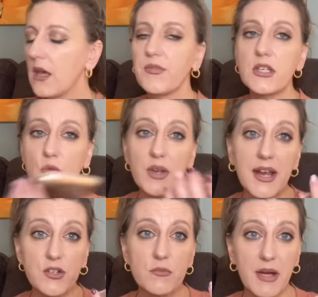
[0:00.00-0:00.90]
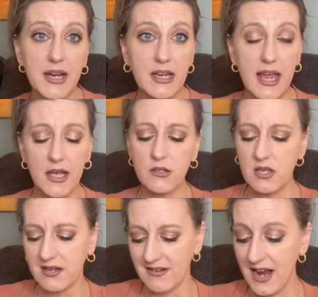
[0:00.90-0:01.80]
This one, my
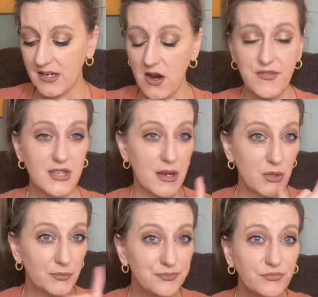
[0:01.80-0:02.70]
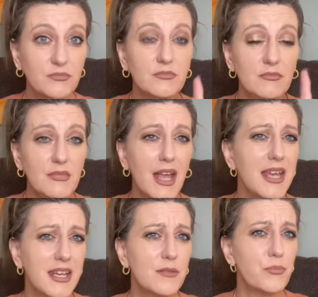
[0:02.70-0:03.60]
cat knocked off the table,
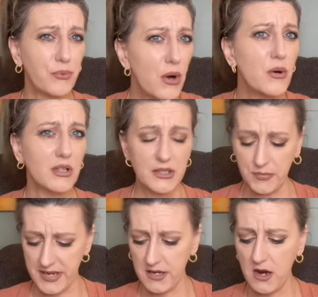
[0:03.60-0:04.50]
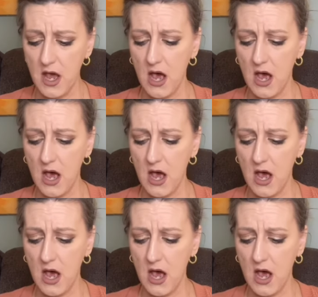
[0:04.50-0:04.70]
and it broke a little bit.